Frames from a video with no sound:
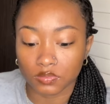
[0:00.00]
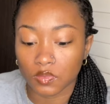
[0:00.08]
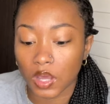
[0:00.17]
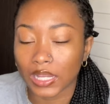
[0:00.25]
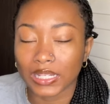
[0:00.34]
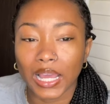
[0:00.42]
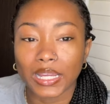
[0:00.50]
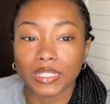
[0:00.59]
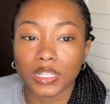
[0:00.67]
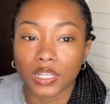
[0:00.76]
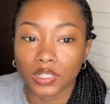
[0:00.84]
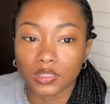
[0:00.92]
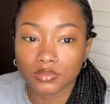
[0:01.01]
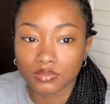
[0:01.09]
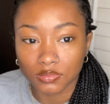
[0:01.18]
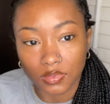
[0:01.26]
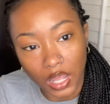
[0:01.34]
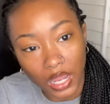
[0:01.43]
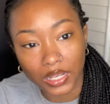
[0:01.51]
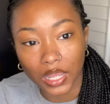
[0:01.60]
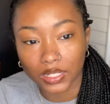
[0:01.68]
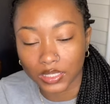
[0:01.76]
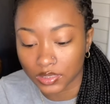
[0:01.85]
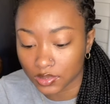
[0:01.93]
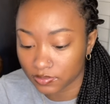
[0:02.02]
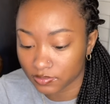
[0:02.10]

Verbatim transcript: I like that. I like that.